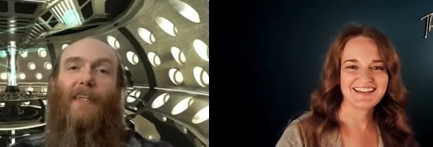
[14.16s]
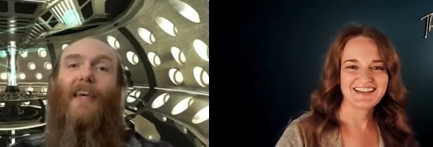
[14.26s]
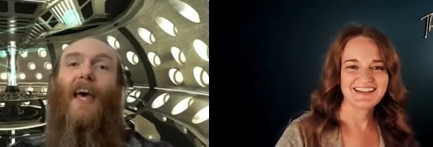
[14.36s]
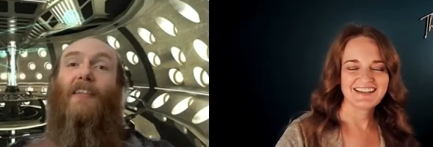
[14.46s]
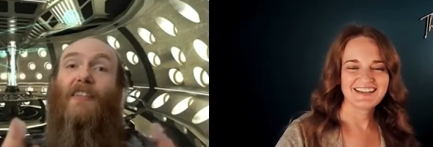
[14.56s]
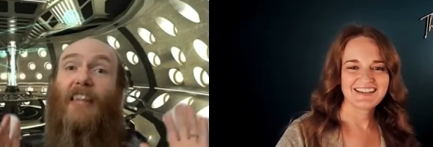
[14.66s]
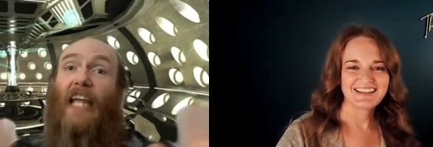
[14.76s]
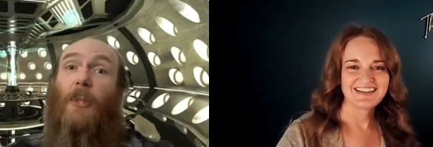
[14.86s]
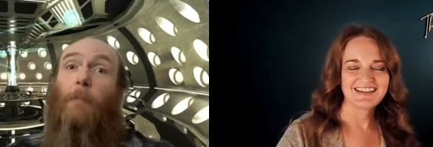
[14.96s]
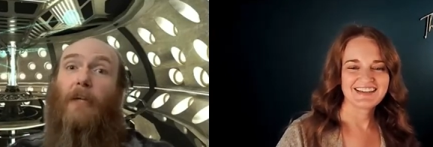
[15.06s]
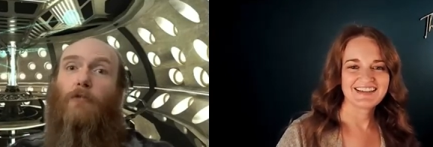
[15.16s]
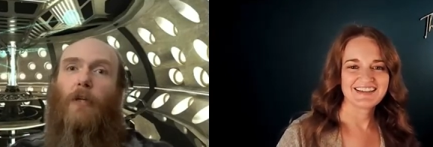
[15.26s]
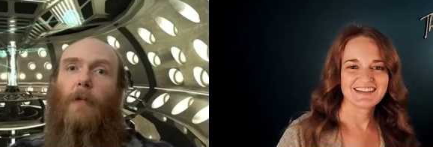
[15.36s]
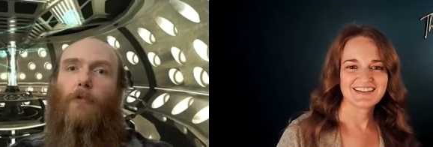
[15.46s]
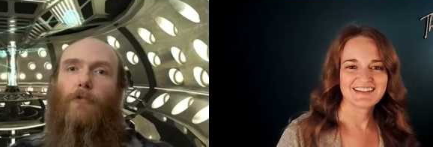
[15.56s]
Speaker 1: is let the big
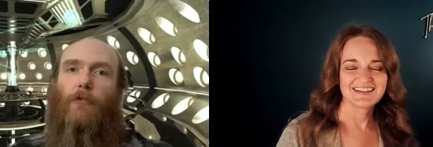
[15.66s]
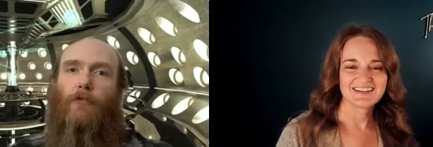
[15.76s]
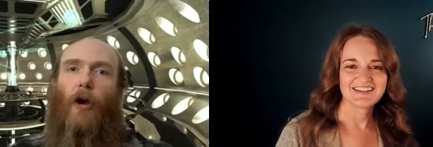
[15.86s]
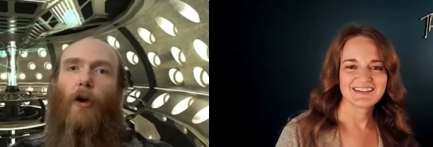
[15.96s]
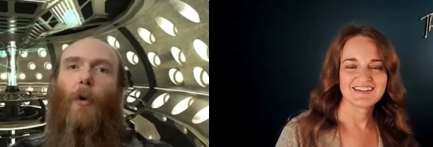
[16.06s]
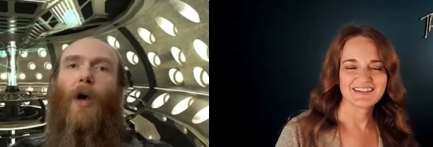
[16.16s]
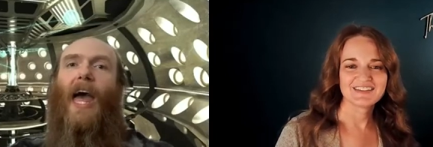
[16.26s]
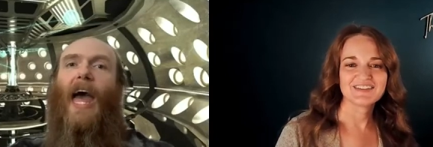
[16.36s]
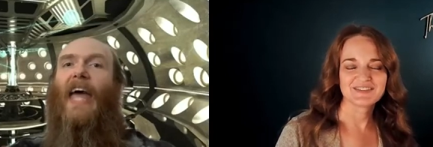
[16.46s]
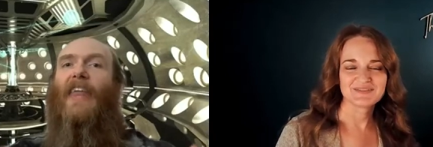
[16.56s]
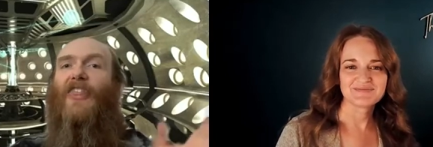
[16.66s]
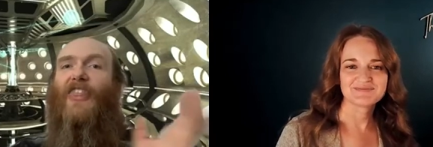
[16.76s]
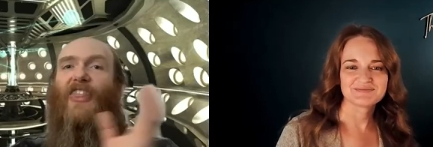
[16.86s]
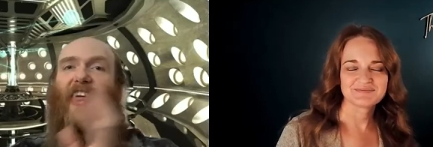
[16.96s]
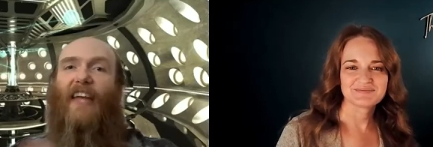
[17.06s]
dream grow and
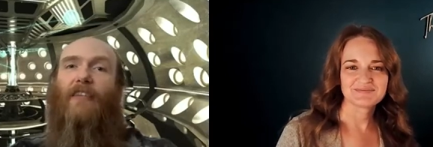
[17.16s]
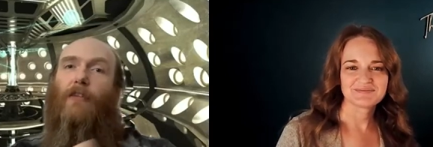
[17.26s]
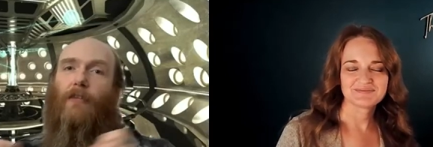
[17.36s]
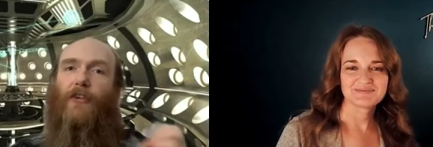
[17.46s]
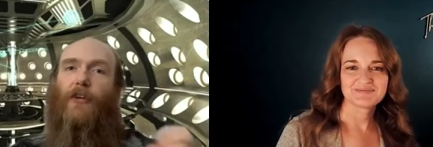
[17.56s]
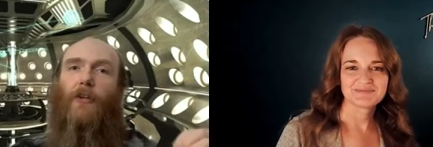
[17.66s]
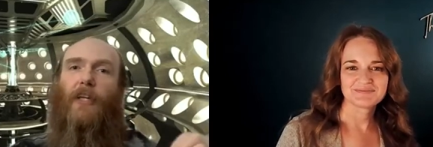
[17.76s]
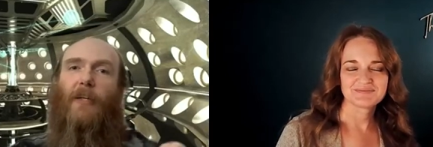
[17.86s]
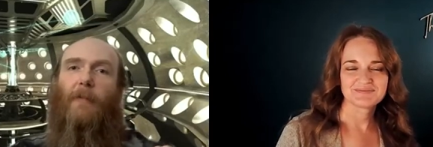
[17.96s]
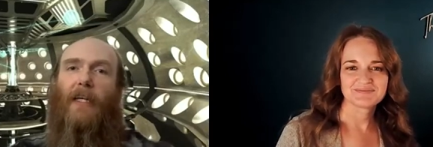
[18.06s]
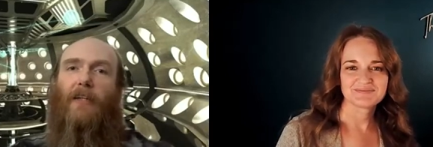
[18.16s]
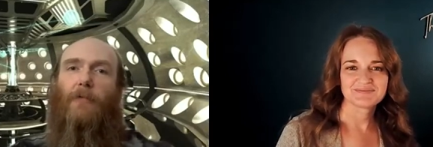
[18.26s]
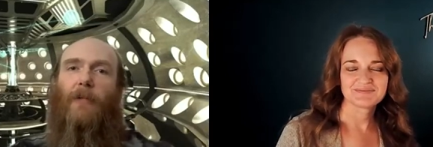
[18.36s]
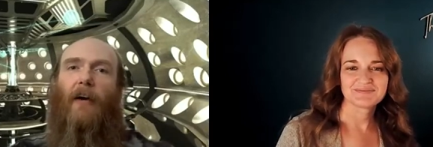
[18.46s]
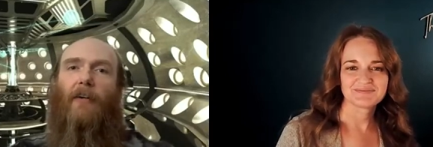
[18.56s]
then figure out how to make it
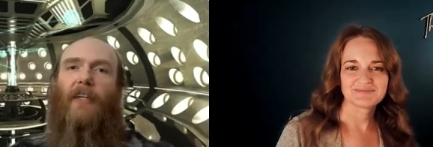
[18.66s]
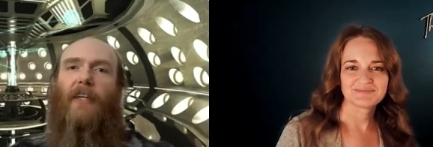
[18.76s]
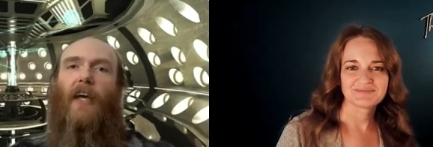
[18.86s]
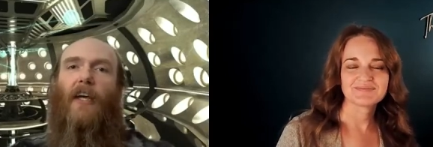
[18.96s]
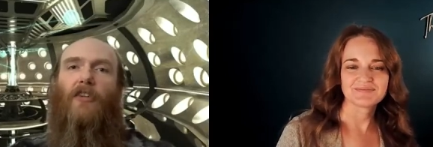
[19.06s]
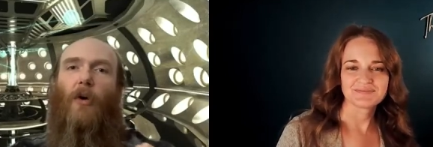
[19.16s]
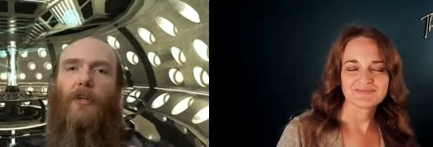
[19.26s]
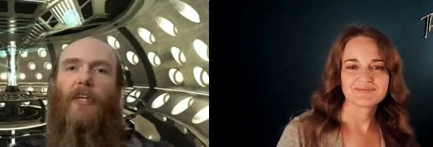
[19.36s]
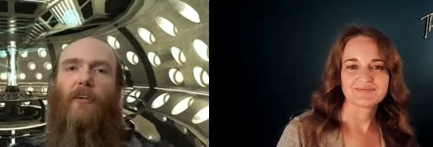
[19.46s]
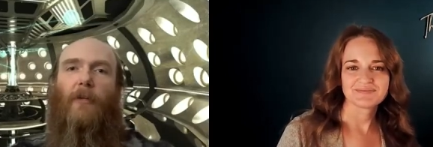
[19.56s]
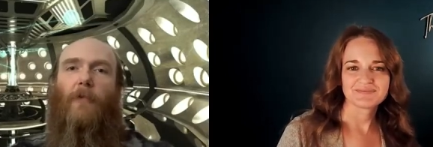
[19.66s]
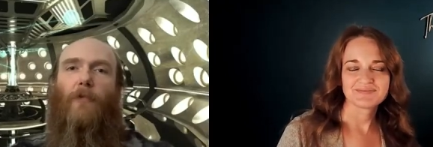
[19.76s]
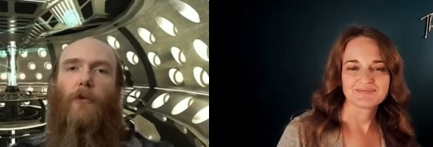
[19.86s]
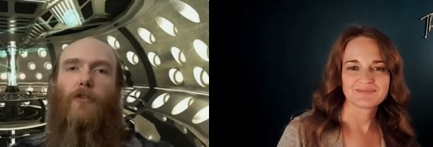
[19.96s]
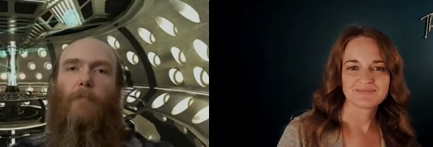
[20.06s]
a reality. Don't kill it
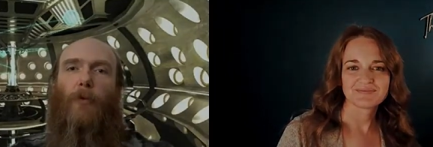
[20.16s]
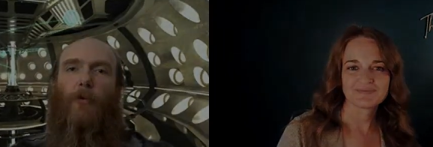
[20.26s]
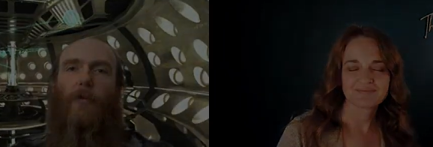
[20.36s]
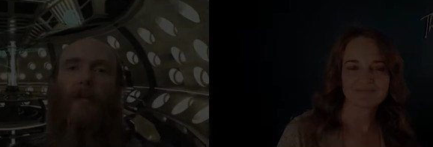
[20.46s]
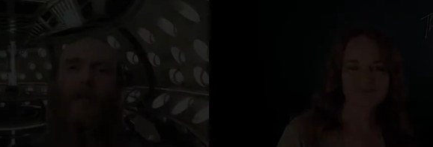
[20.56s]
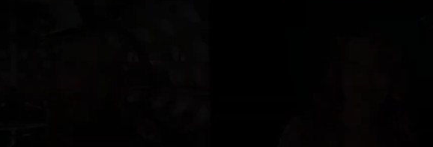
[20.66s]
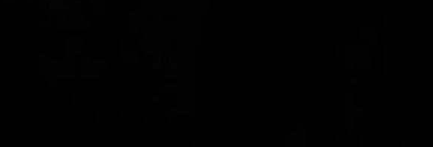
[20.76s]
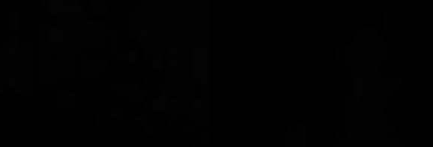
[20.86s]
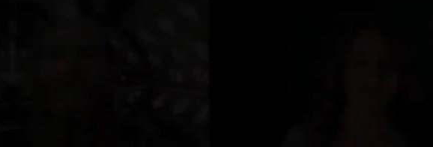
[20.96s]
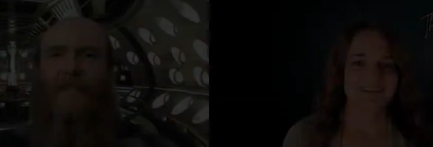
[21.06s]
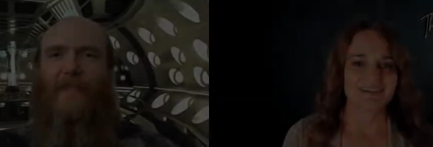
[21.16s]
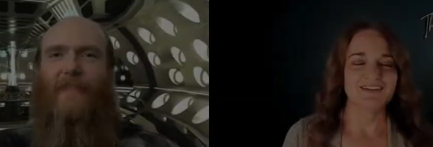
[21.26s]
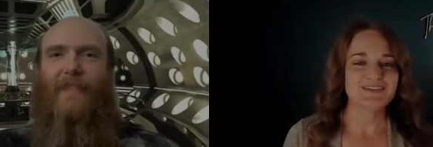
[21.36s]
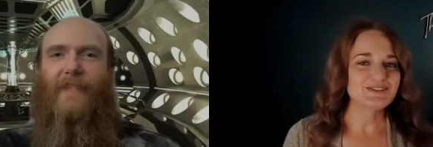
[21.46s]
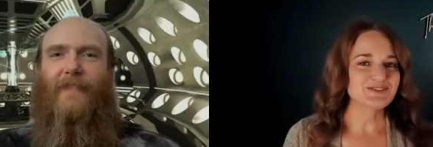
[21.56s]
before
Speaker 2: it's born.
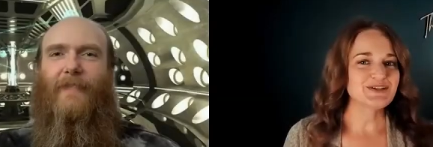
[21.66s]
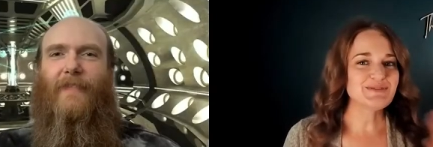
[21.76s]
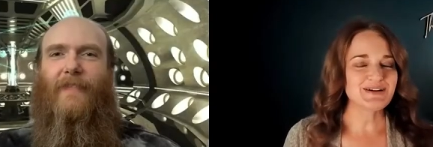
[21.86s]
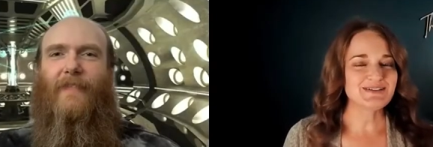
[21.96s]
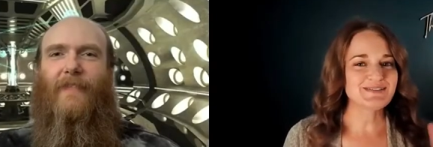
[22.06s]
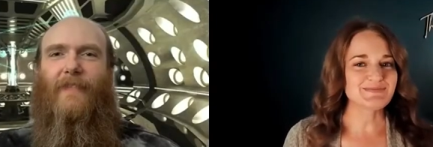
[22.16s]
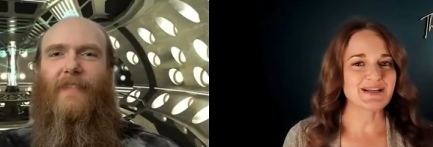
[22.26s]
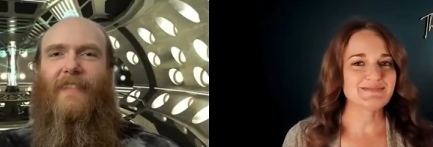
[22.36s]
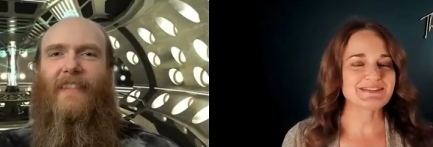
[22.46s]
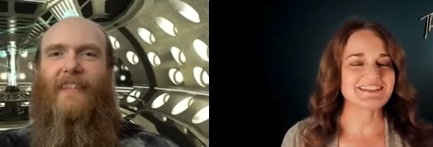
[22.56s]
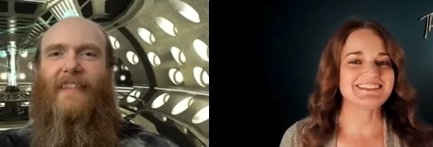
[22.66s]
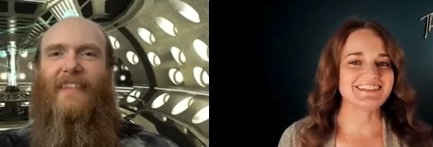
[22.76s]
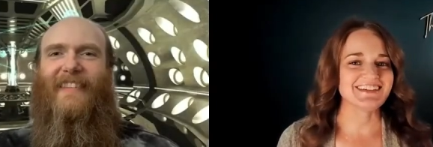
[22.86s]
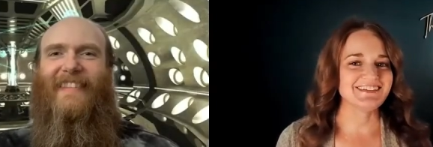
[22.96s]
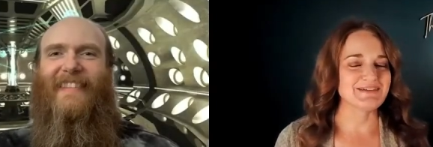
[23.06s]
Hello dreamers, my name's
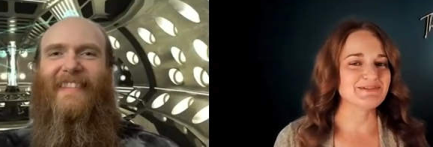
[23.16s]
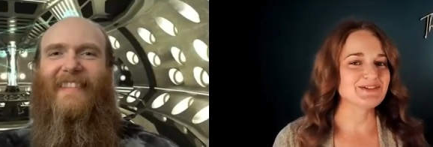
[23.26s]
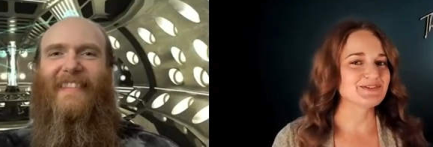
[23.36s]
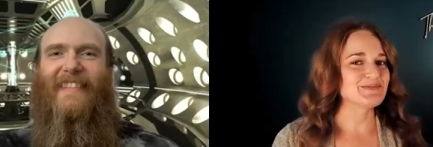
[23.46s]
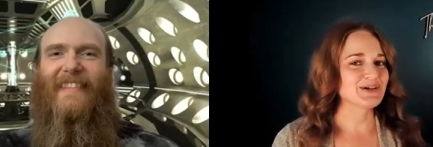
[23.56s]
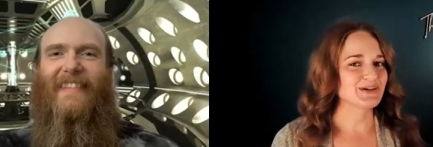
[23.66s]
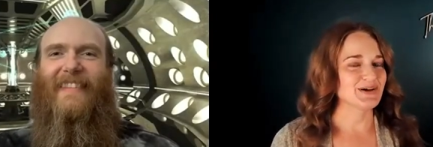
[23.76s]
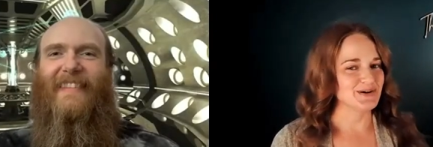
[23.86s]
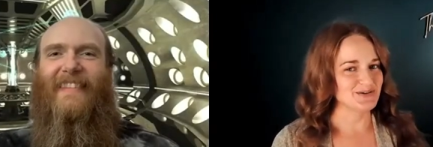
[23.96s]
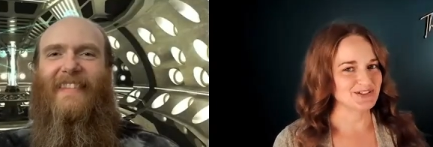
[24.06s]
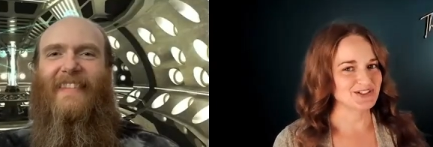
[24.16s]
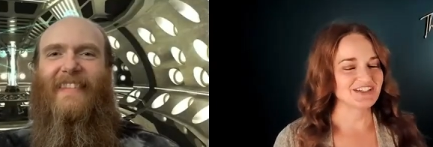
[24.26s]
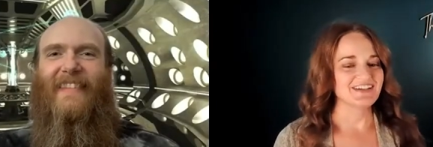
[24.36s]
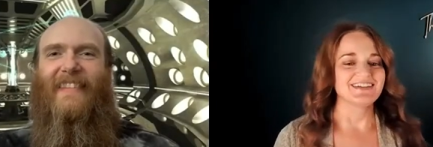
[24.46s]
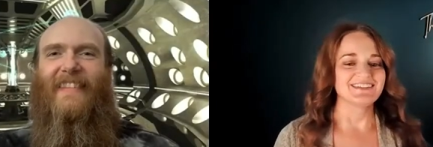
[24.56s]
Lisa and I'm the dream work
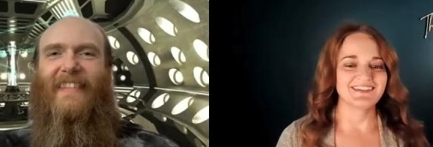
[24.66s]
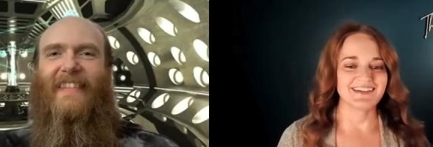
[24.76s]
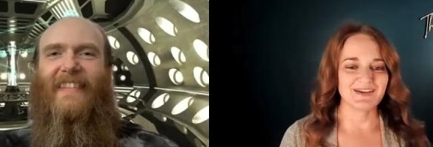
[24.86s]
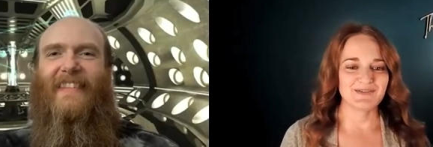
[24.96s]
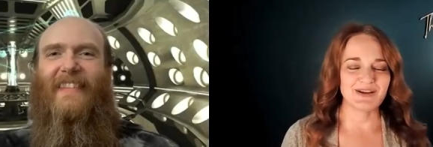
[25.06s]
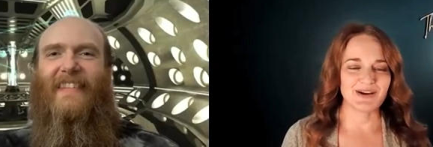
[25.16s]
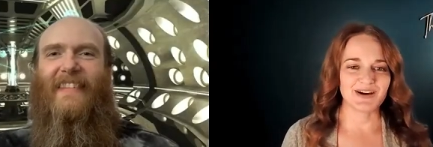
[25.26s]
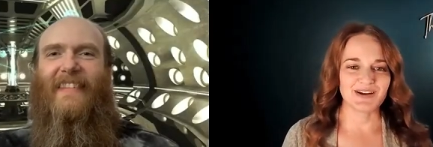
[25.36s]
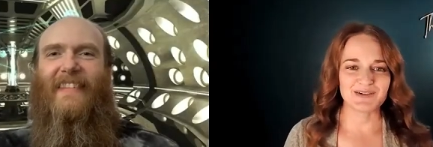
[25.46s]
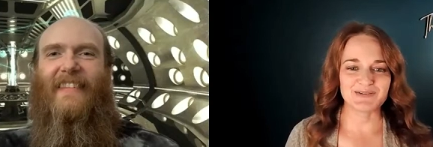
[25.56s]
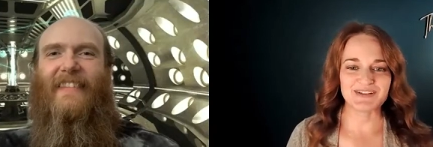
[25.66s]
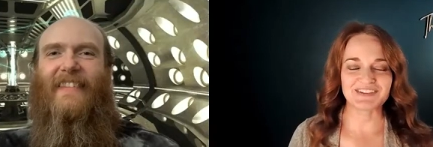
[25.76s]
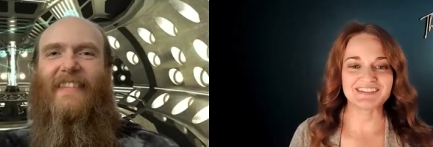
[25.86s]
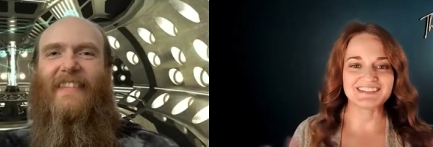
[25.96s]
coach. Today we are here with